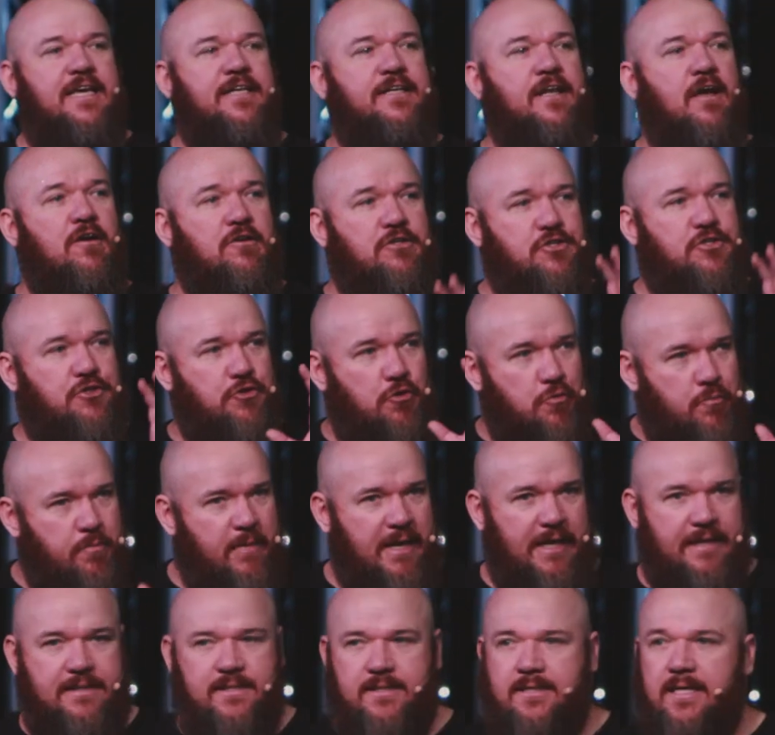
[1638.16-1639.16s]
He knows your
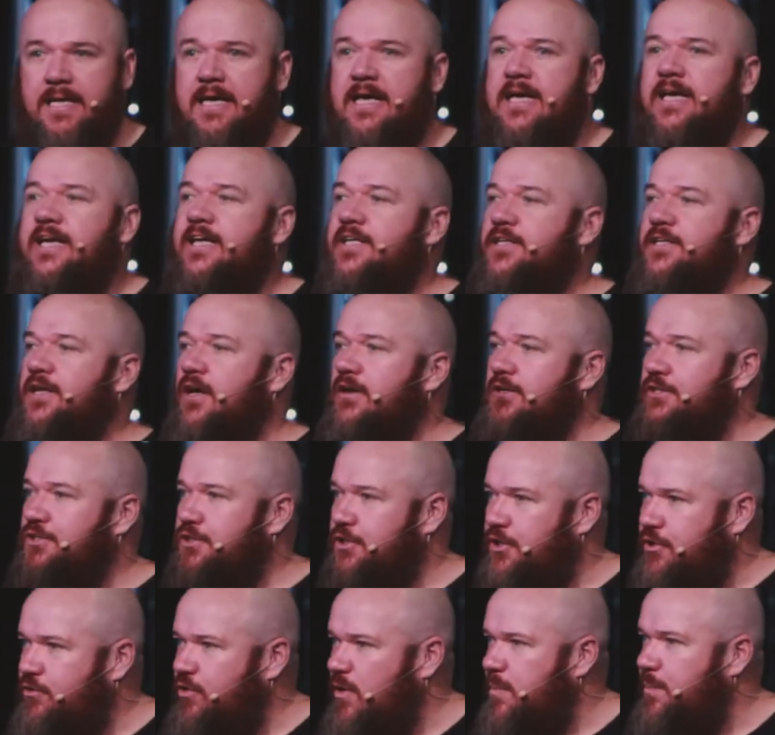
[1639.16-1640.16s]
mess, He knows
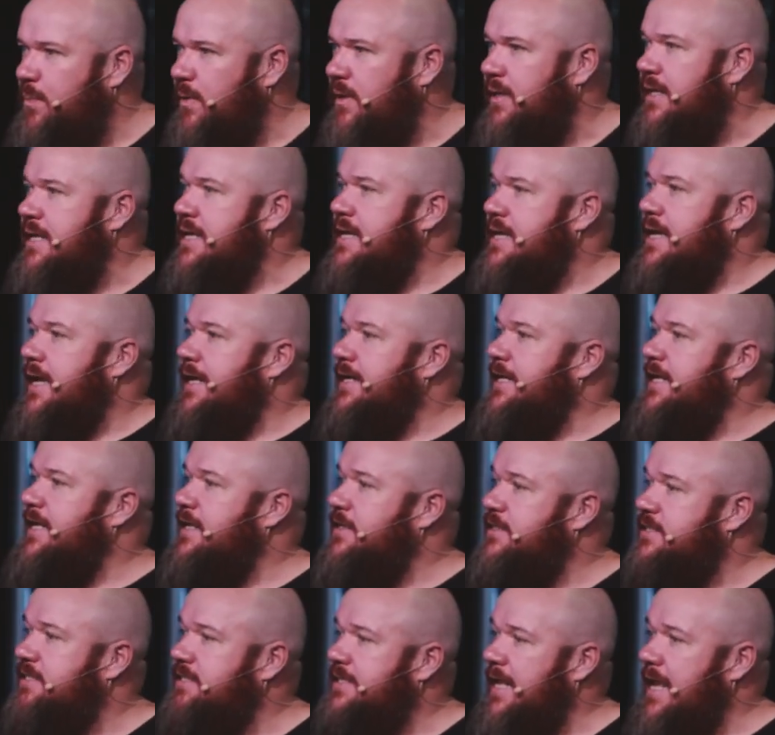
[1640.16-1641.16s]
you cripple, and
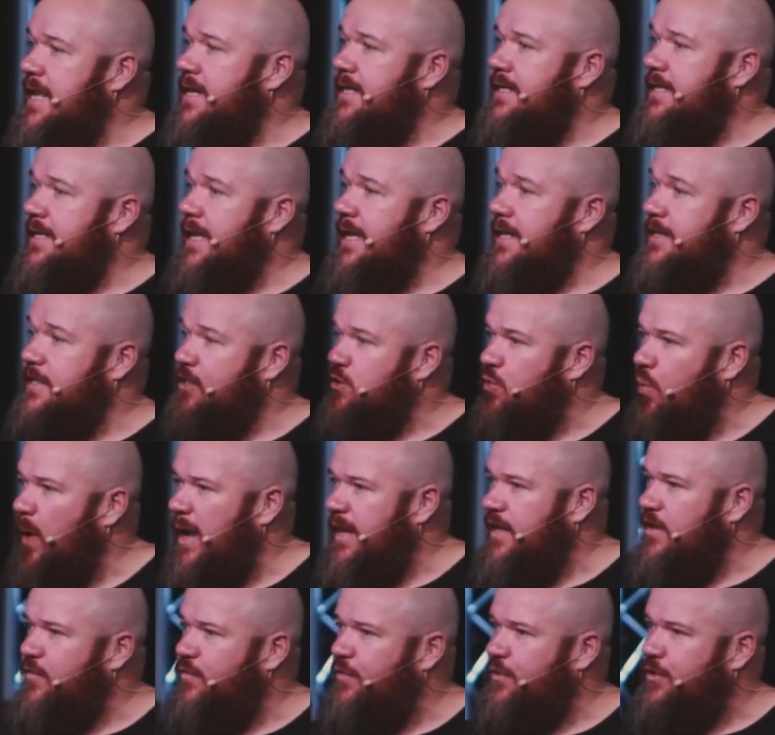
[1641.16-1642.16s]
He's standing and He's
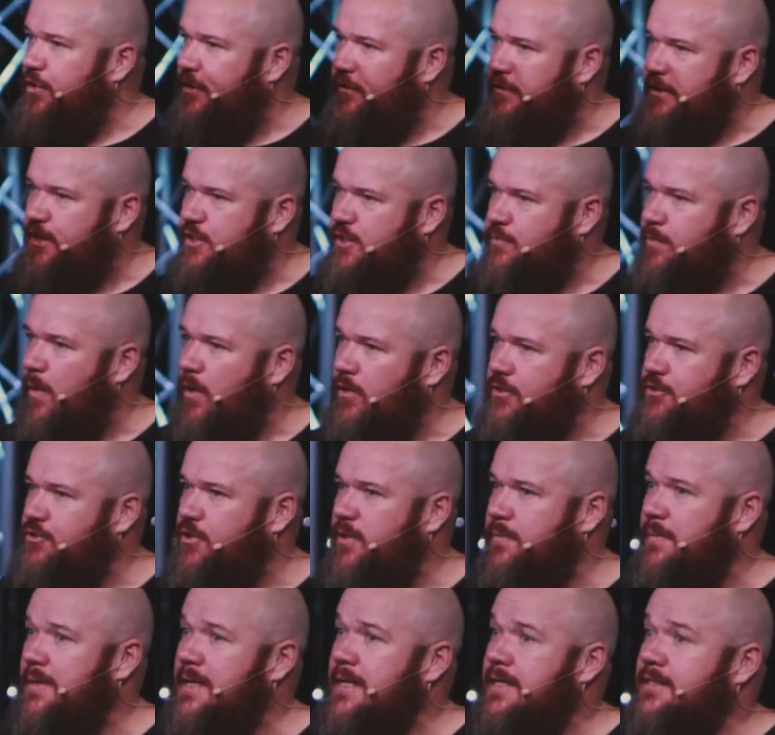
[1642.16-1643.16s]
waiting for you to respond
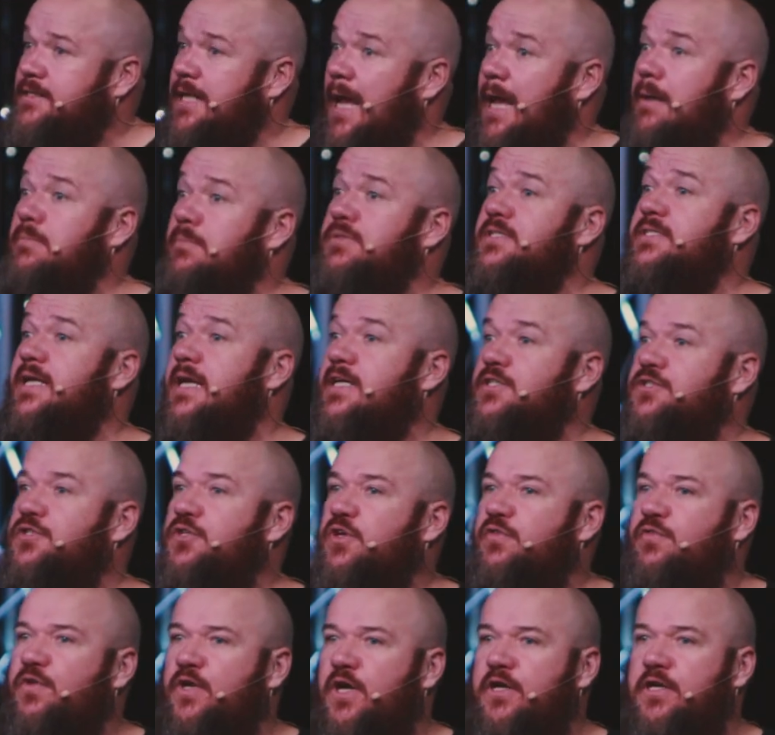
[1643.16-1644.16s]
to Him. So I'm saying to
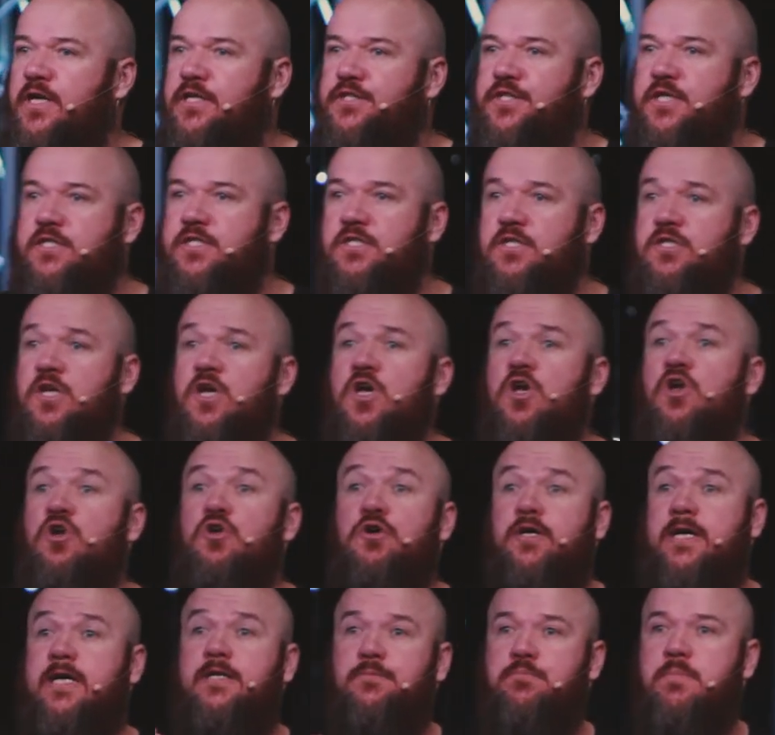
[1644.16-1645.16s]
you, if you don't know Jesus,
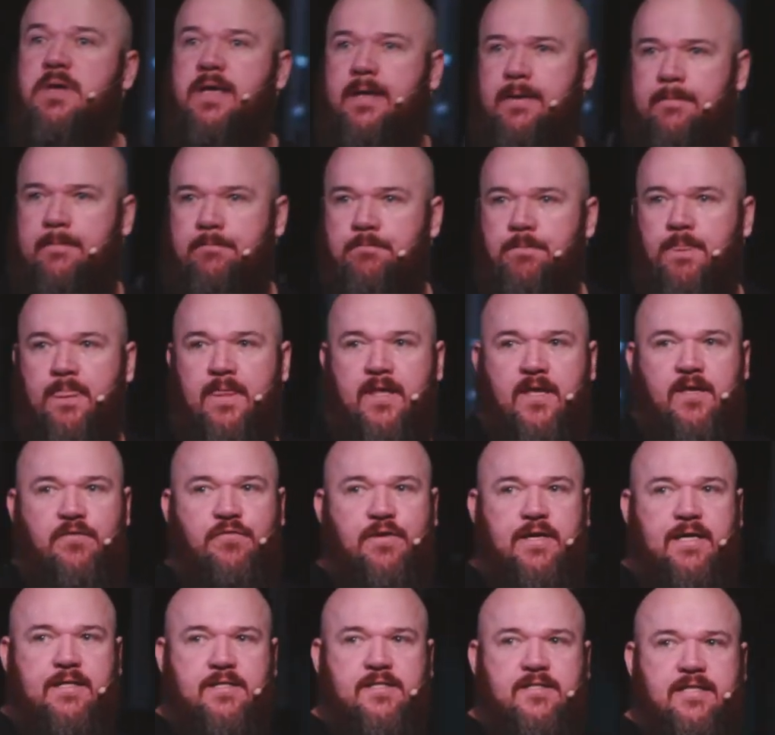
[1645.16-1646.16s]
look at me. If
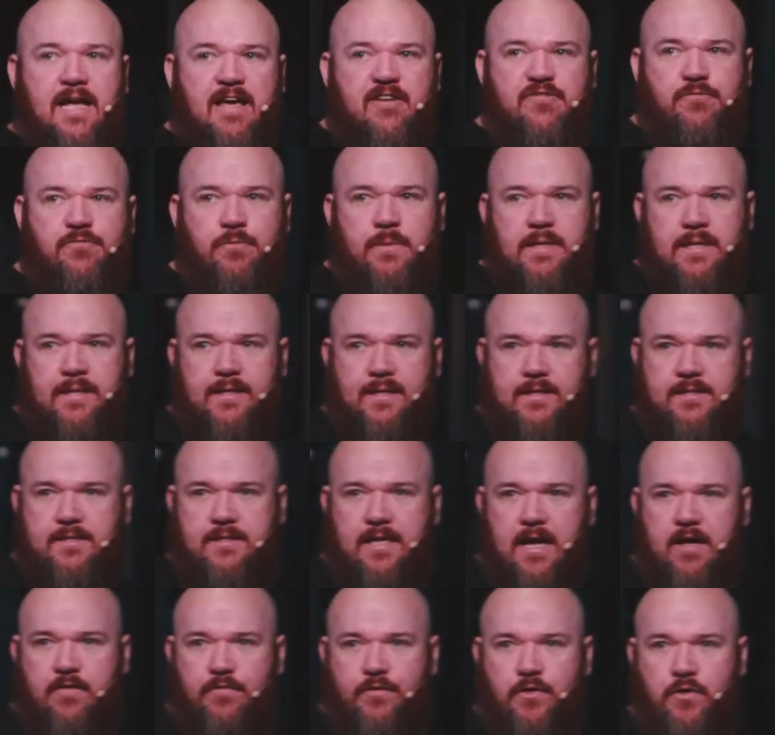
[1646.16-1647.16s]
He can save me, He can
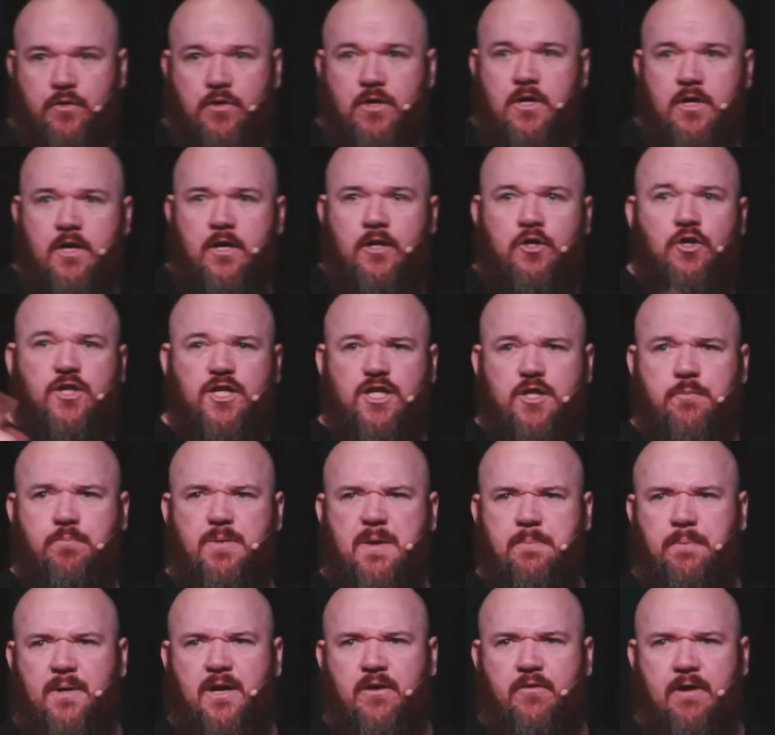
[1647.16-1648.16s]
save you. Look at the
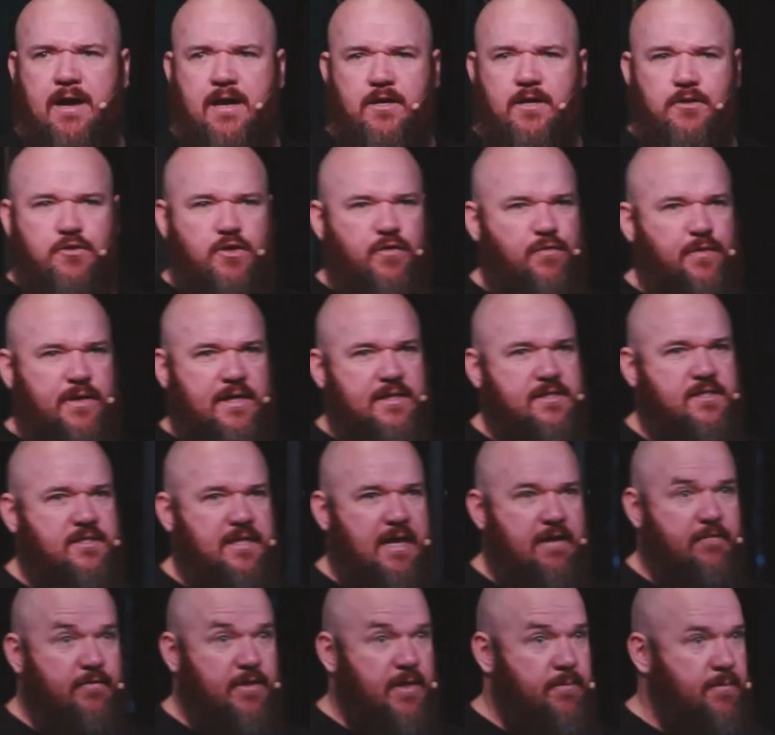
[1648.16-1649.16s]
people around you. If He can
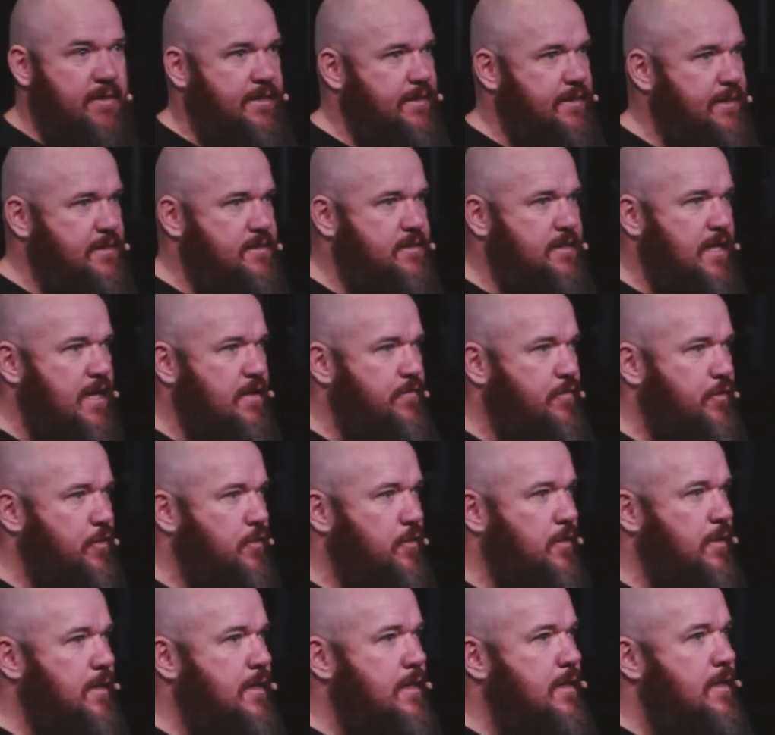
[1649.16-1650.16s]
save them, He can save
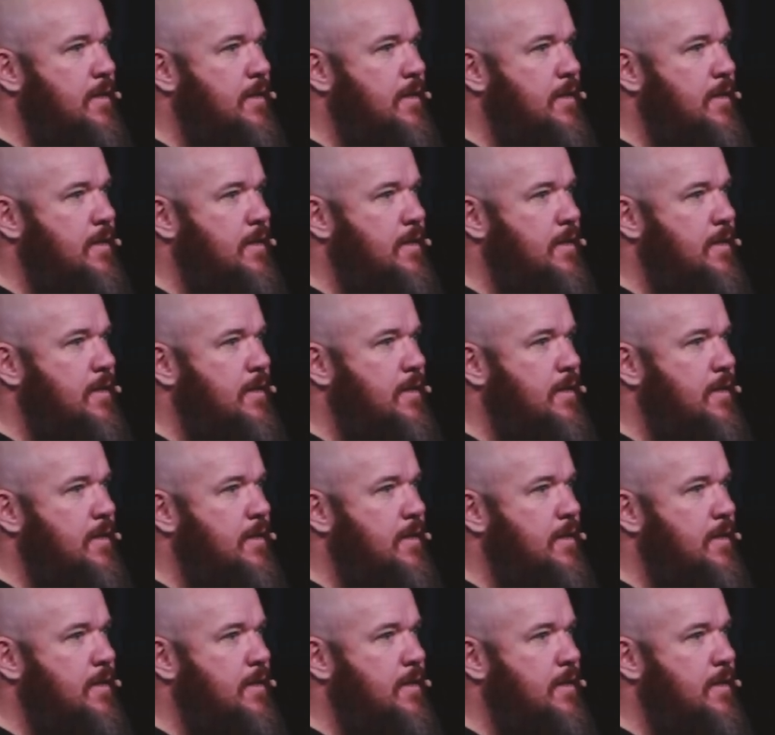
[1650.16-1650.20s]
you.